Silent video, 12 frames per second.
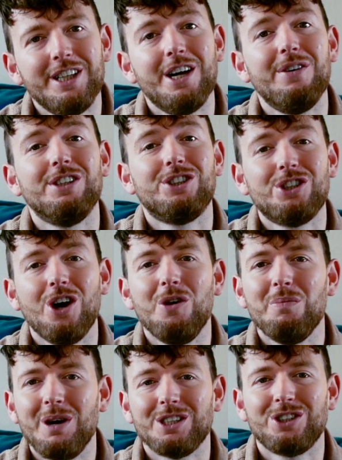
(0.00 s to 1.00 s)
there is so
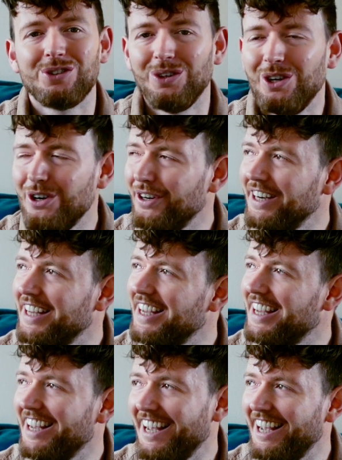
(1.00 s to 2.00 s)
much to learn.
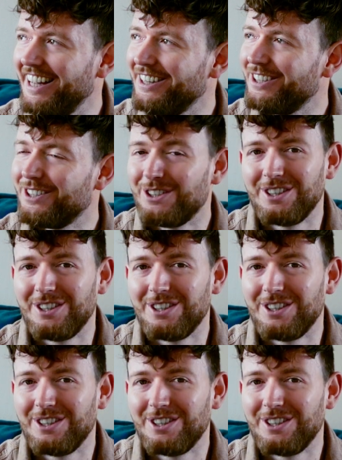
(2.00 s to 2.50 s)
And